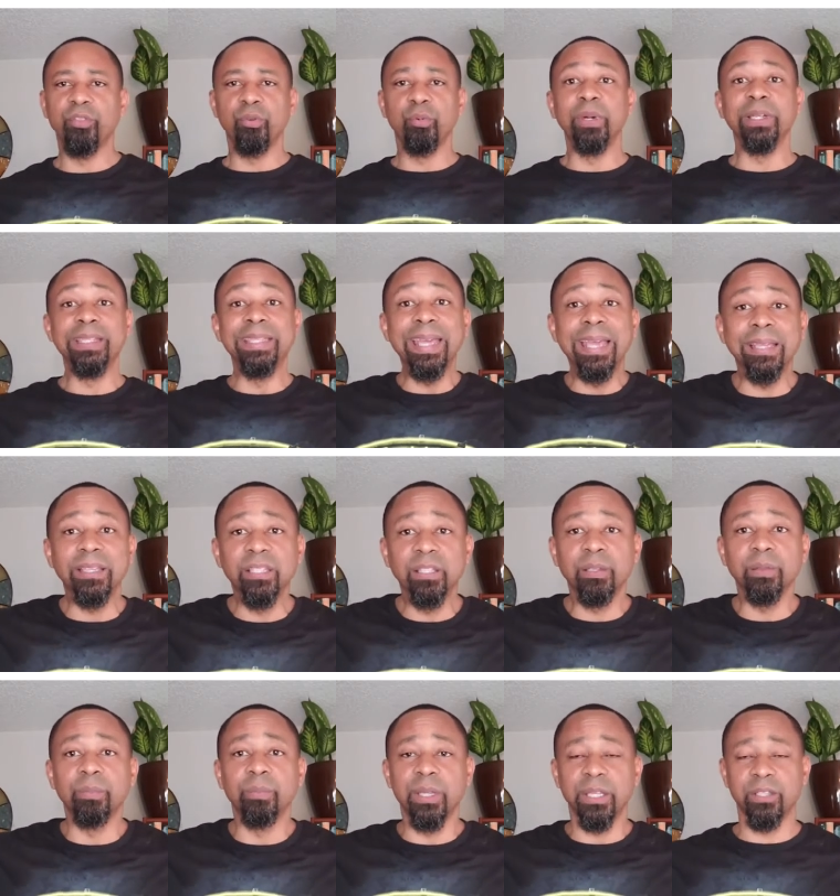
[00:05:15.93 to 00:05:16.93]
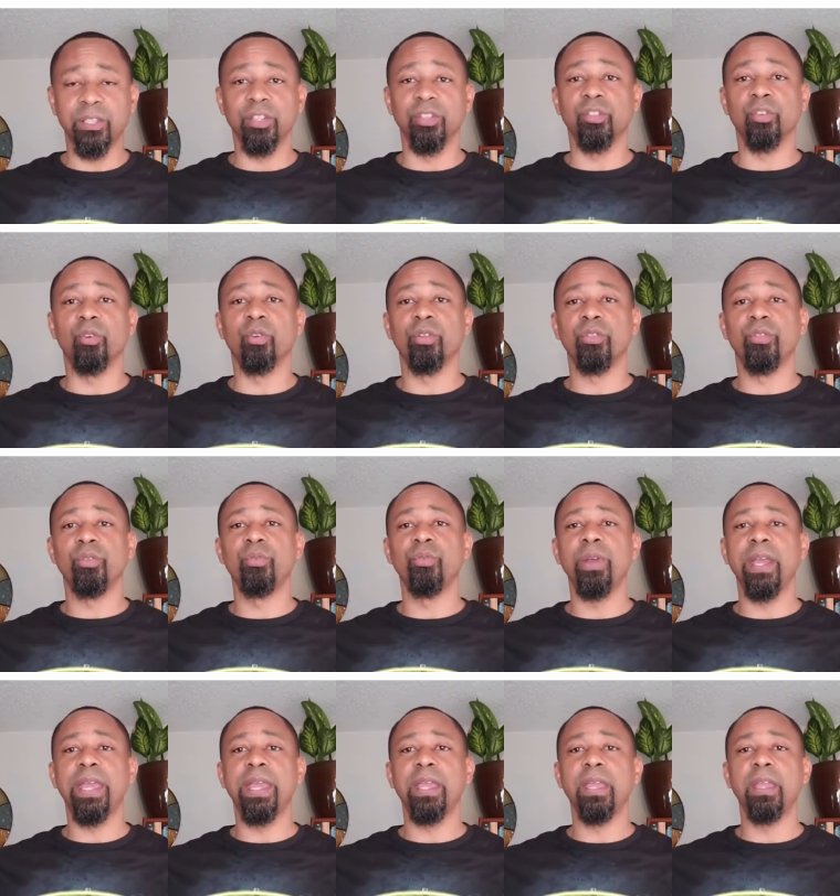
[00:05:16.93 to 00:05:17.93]
Through a text message or
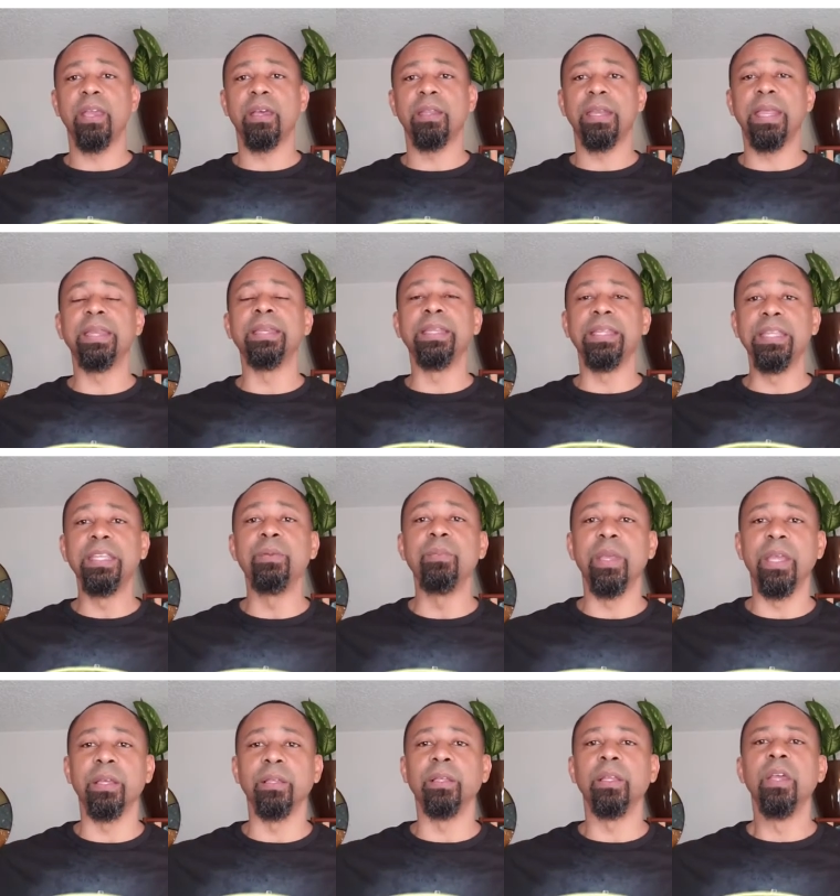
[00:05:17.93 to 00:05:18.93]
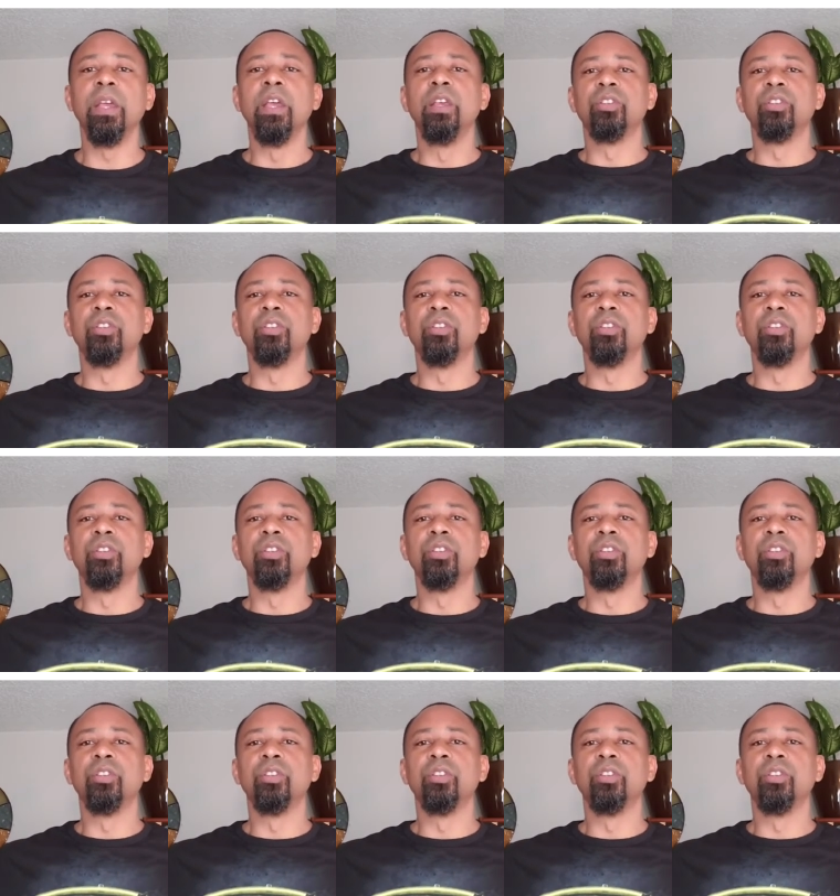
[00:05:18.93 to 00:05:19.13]
through a an, an email.